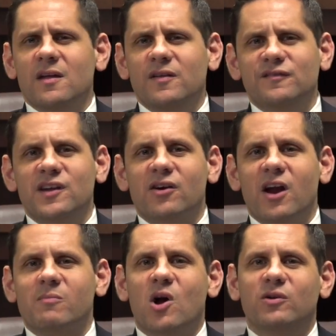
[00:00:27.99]
This year,
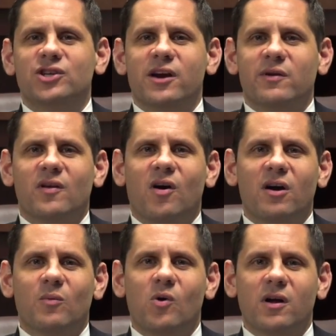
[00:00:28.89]
I'm co-chairing the
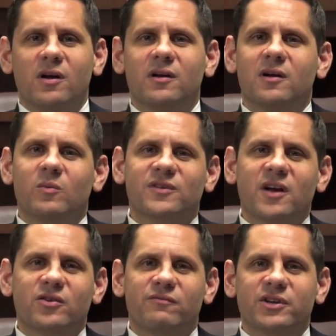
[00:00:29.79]
Heart Walk with
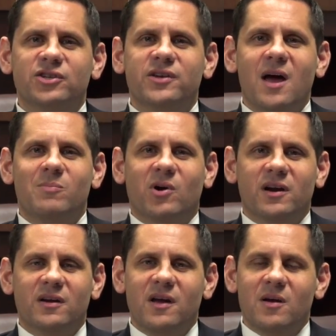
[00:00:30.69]
Dr. Richard
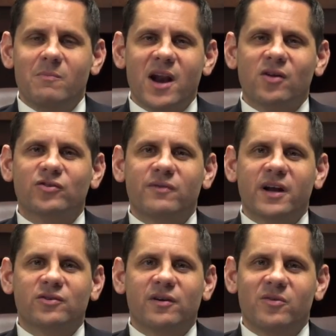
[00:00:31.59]
Neibart, Medical
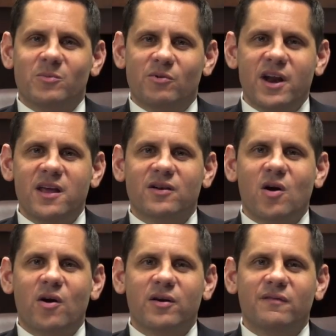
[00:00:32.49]
Director of the Meridian
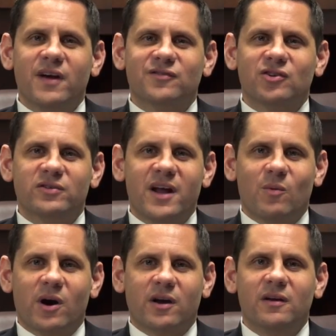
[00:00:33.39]
Cardiovascular
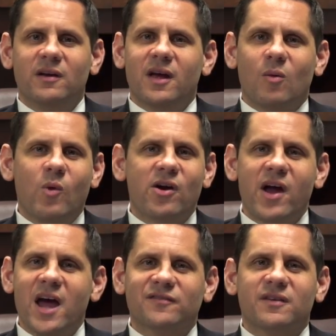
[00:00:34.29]
Network, we are
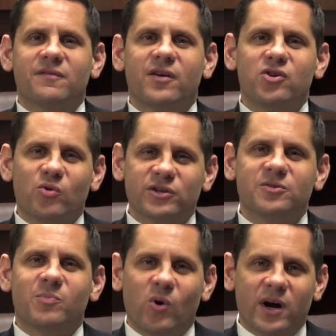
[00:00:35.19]
asking for your
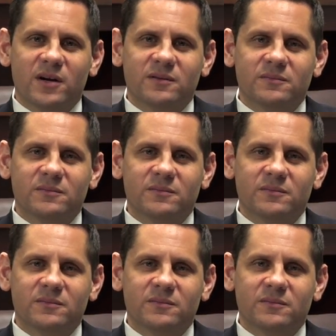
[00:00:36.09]
support.